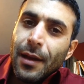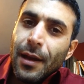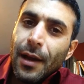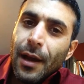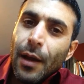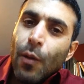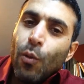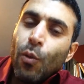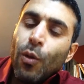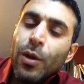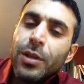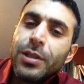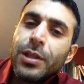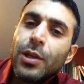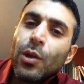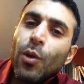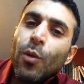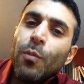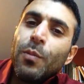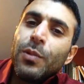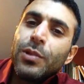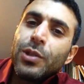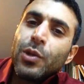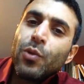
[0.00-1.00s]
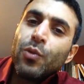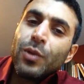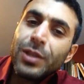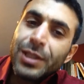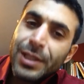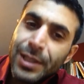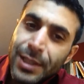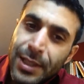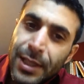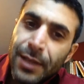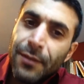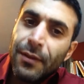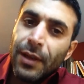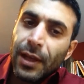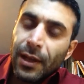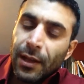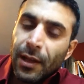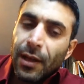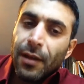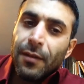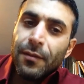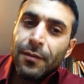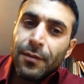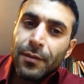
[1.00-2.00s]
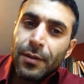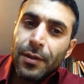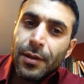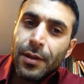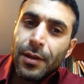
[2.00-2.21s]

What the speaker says: I wasn't open to receiving love.